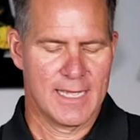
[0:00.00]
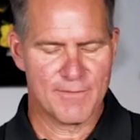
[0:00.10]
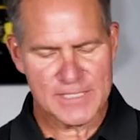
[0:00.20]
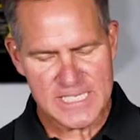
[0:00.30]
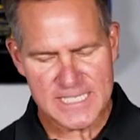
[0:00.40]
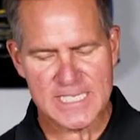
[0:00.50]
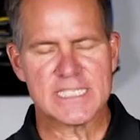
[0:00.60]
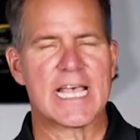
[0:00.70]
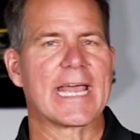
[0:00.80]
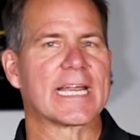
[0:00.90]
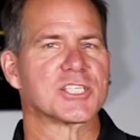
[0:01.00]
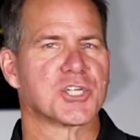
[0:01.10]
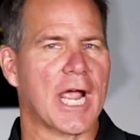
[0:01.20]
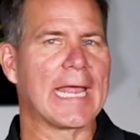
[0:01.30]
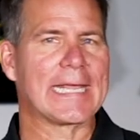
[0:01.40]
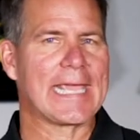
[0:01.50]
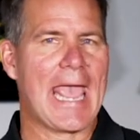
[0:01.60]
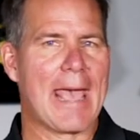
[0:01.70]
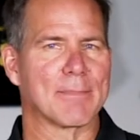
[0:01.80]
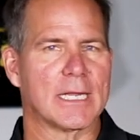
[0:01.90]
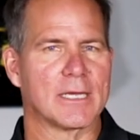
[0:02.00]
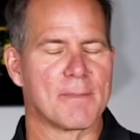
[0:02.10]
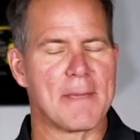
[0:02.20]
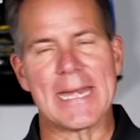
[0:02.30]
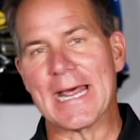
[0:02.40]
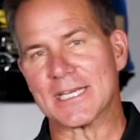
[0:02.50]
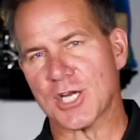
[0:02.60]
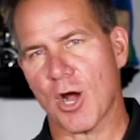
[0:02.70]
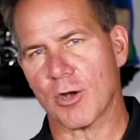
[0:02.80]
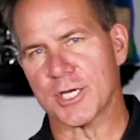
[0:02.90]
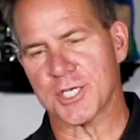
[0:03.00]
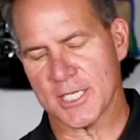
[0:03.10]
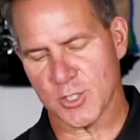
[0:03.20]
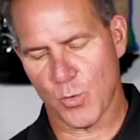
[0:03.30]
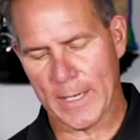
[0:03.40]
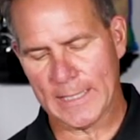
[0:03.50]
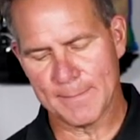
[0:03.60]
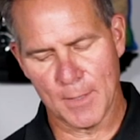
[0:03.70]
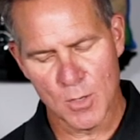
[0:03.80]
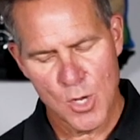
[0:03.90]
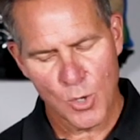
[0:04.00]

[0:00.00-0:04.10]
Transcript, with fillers: If it sits inside a china cabinet, it may not tarnish as quickly, but